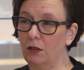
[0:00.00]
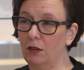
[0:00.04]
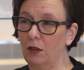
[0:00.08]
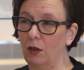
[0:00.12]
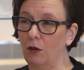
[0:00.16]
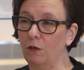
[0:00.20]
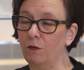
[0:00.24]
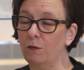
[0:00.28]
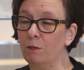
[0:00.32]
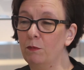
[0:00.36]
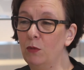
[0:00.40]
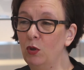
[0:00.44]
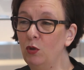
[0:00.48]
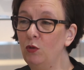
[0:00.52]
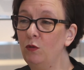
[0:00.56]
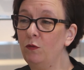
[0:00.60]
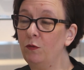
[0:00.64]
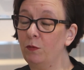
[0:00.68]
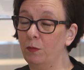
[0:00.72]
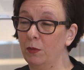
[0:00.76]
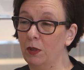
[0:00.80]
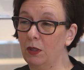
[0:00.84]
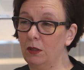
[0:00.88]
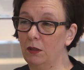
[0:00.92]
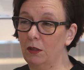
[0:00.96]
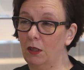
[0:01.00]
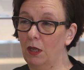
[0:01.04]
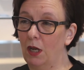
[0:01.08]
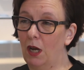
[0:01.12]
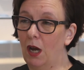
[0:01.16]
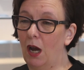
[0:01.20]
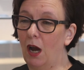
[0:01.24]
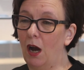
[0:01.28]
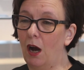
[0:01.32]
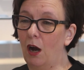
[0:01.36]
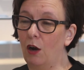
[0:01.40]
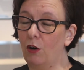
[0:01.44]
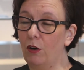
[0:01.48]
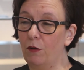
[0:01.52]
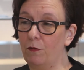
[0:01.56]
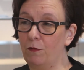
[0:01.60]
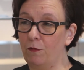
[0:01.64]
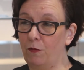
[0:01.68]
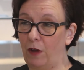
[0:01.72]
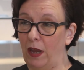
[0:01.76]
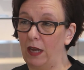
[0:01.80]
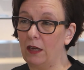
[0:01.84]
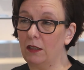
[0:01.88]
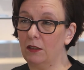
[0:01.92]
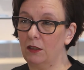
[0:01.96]
of movement are
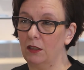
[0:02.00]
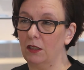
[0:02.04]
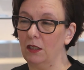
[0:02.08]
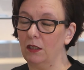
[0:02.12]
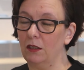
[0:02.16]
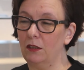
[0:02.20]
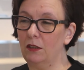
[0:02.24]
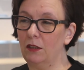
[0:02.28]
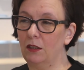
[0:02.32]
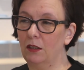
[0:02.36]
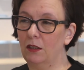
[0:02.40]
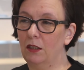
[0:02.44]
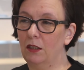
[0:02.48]
affected